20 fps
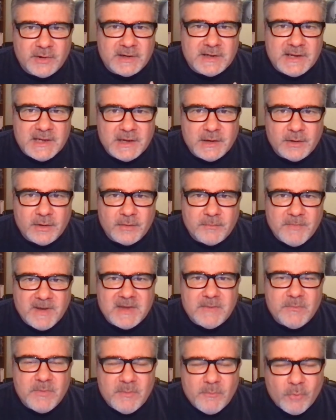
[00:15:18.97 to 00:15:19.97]
in here,
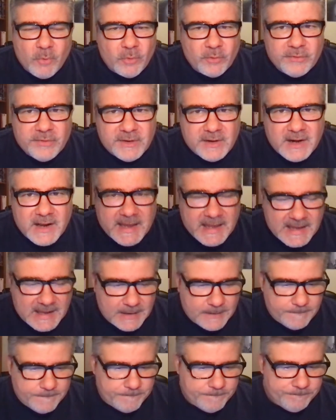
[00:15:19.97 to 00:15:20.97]
make me more than I
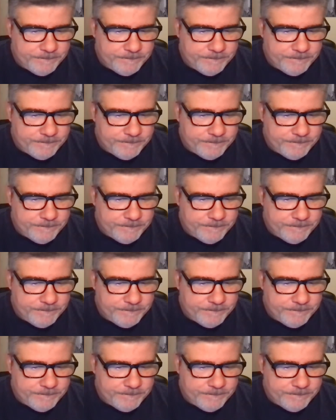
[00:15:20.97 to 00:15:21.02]
am.